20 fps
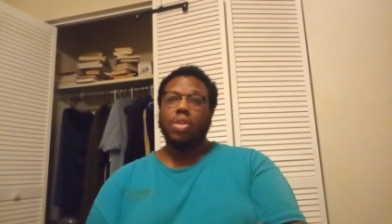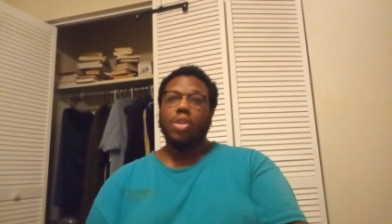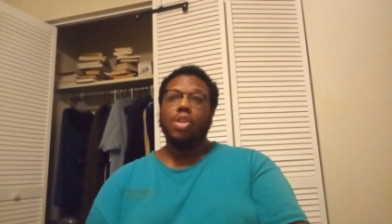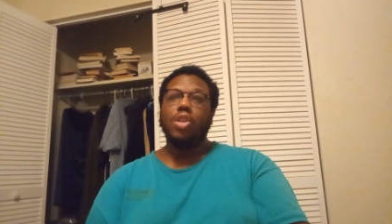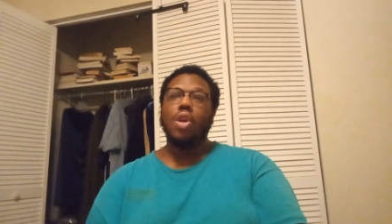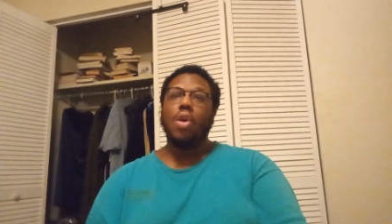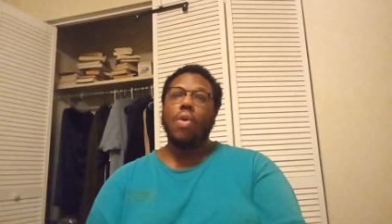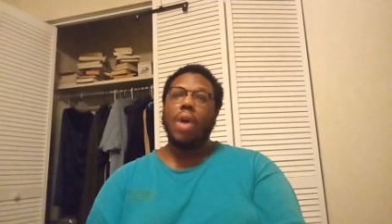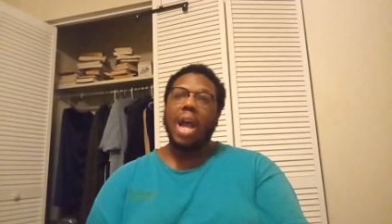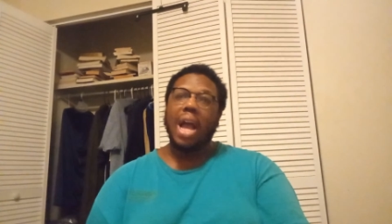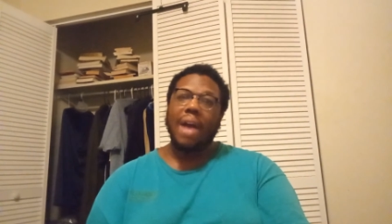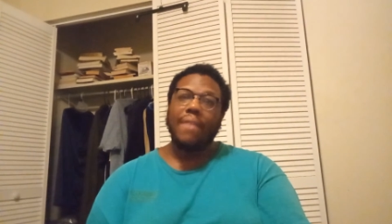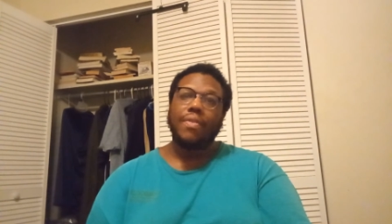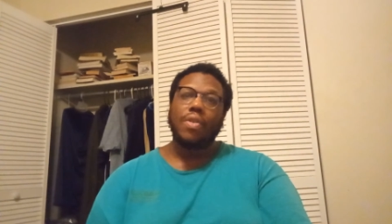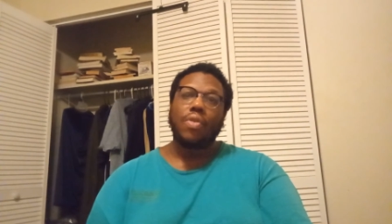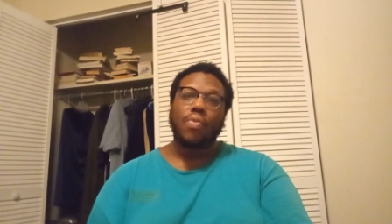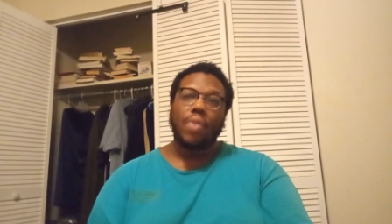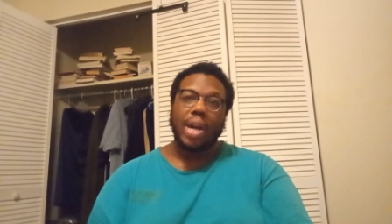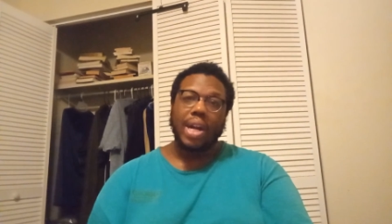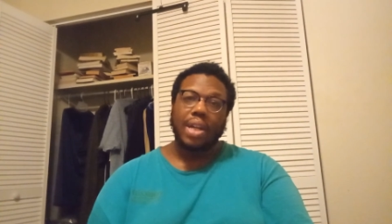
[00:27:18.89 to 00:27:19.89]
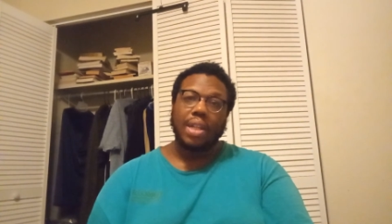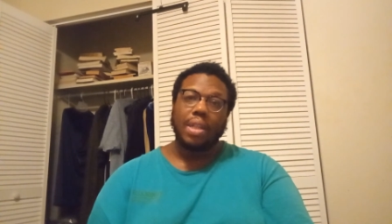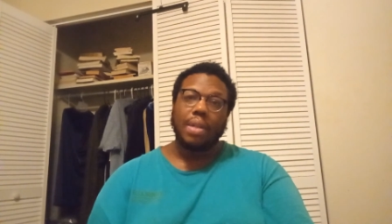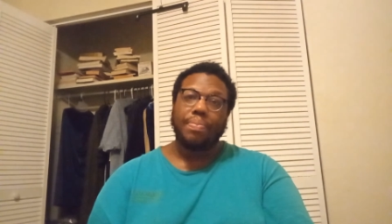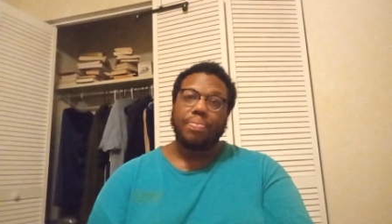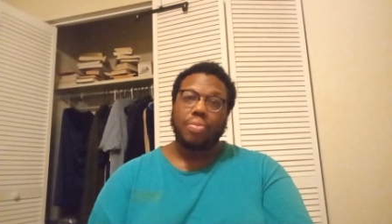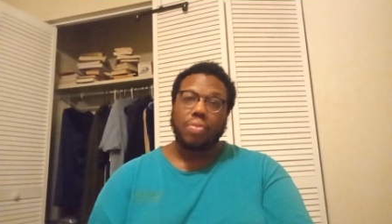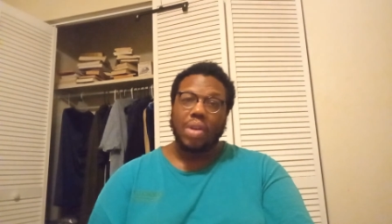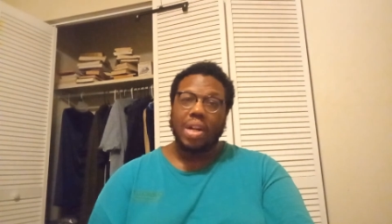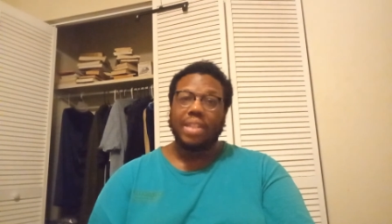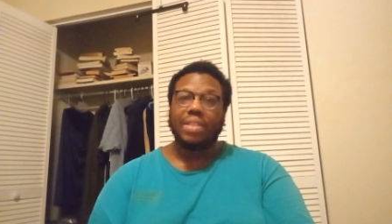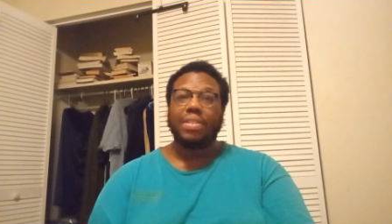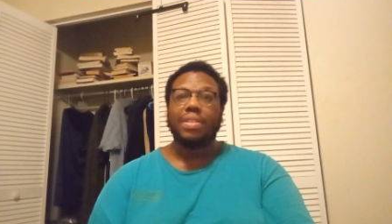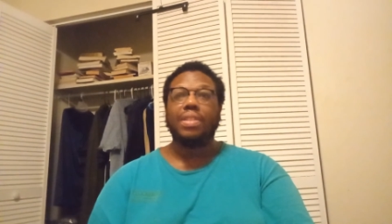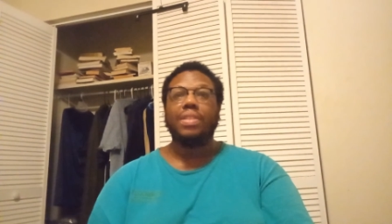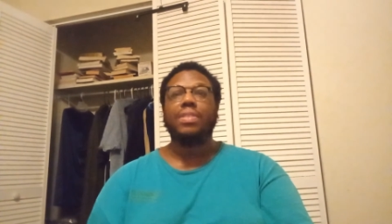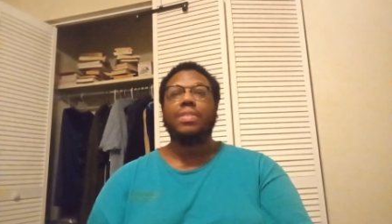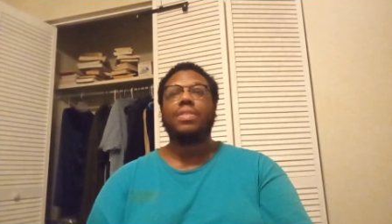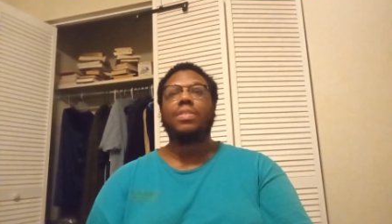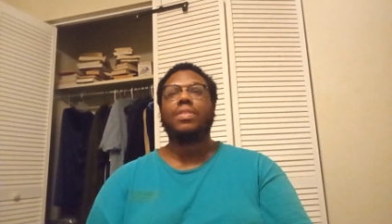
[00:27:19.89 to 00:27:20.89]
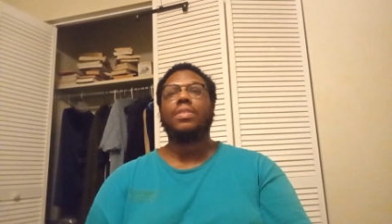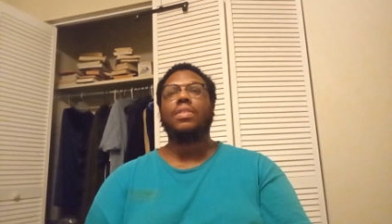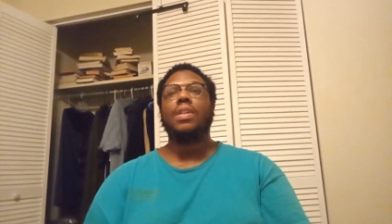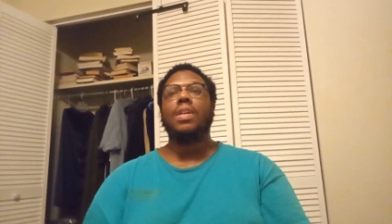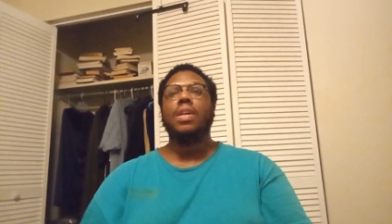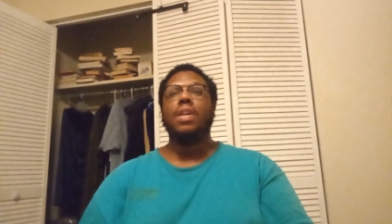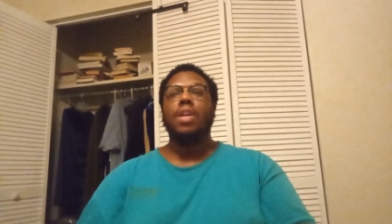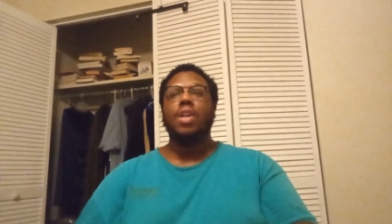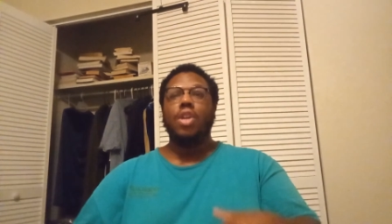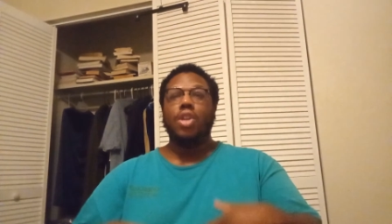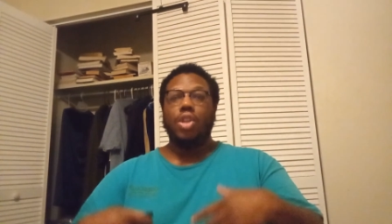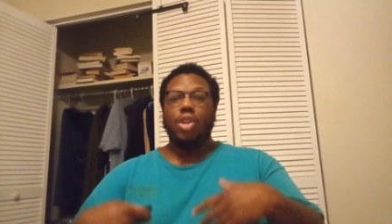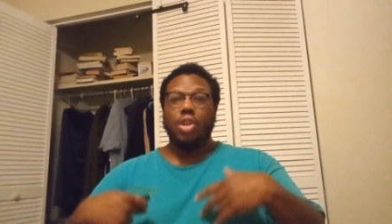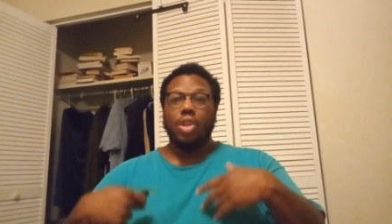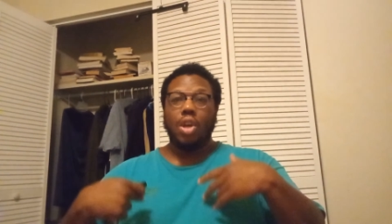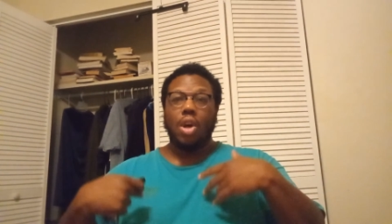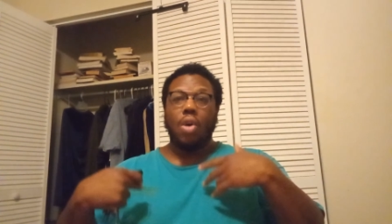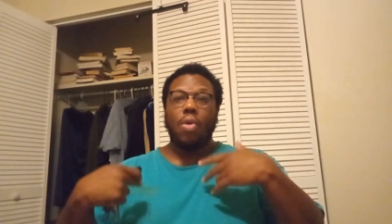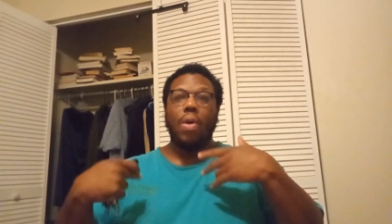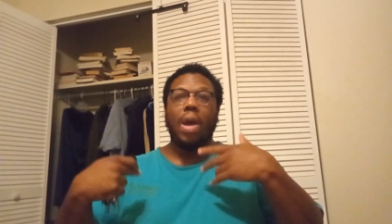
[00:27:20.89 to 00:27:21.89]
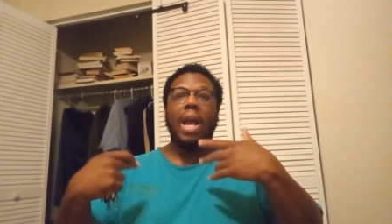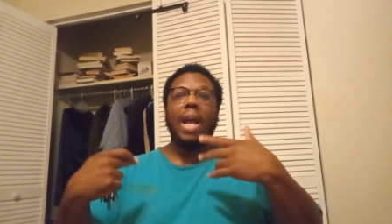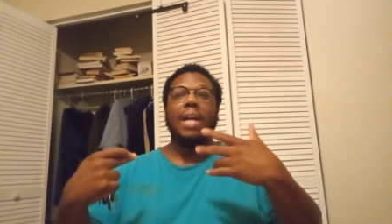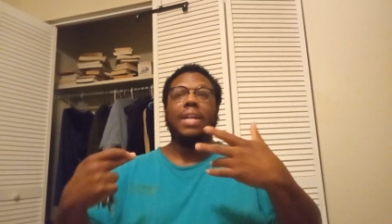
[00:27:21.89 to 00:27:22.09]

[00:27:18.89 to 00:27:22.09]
you know, have a regular presence, you know,